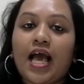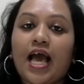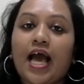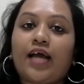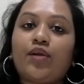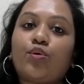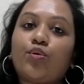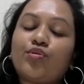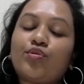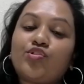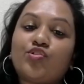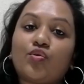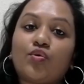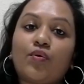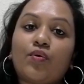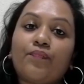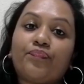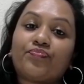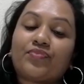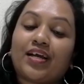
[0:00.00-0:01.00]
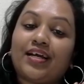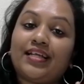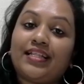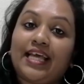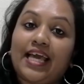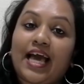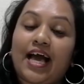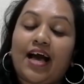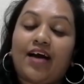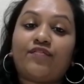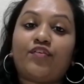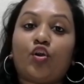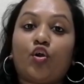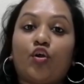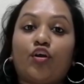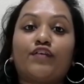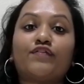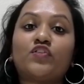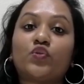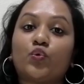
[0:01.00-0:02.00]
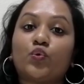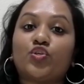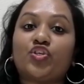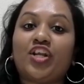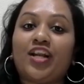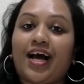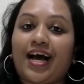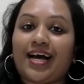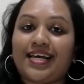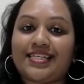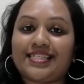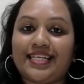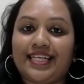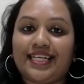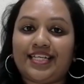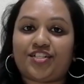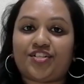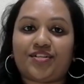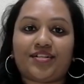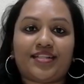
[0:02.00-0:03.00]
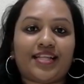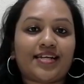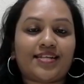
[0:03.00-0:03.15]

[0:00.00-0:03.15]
And also, they have a lot of social isolation.